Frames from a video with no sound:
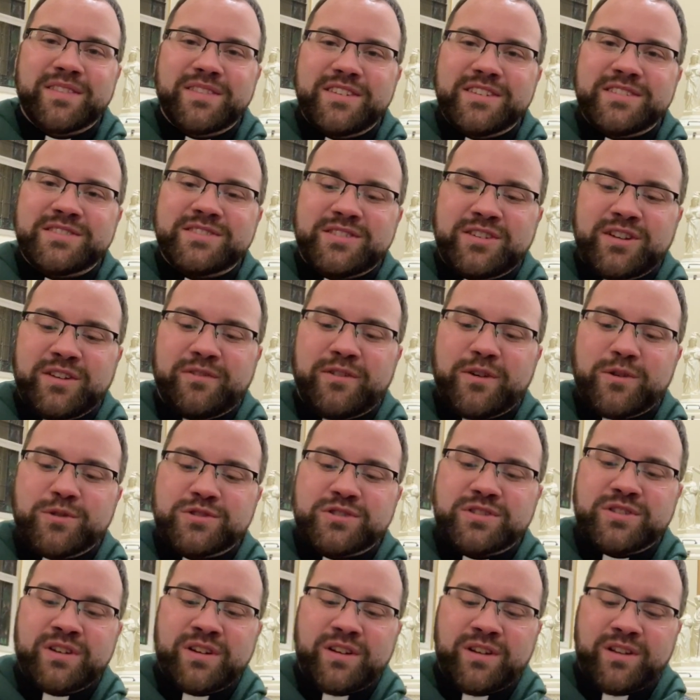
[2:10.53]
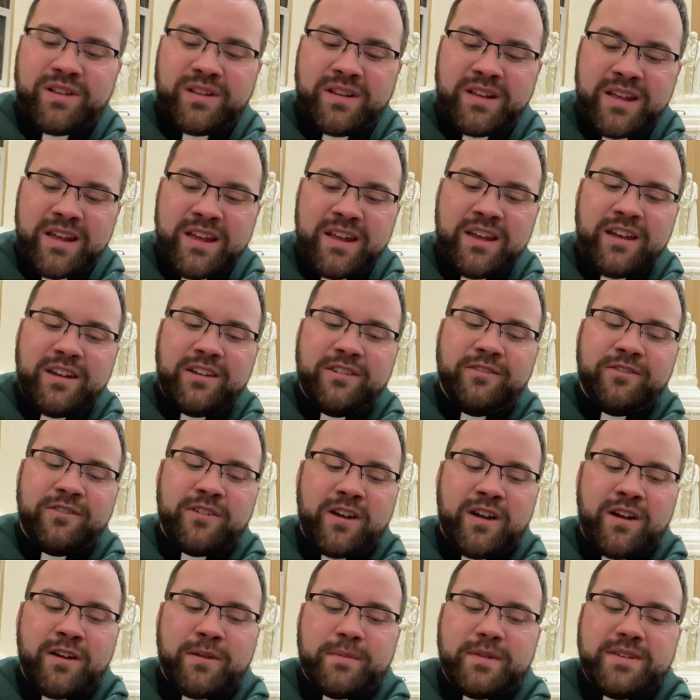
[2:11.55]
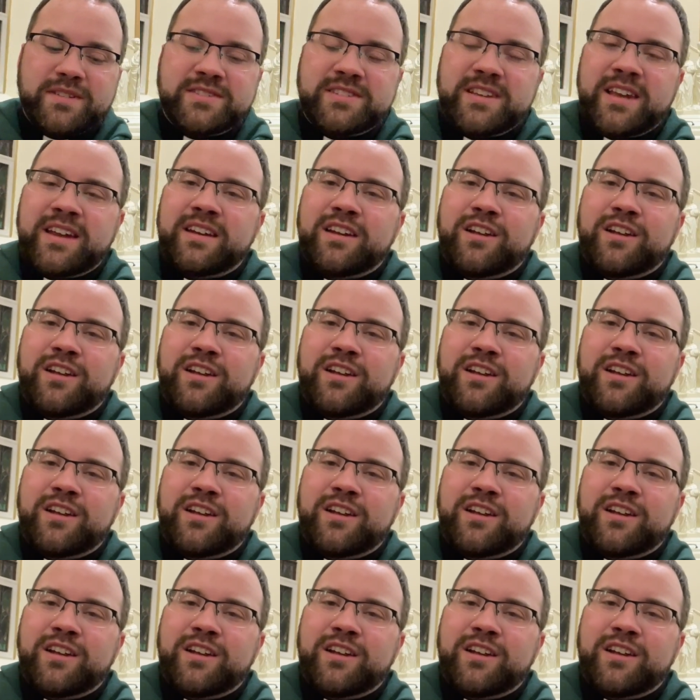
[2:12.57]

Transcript: this devotional from St.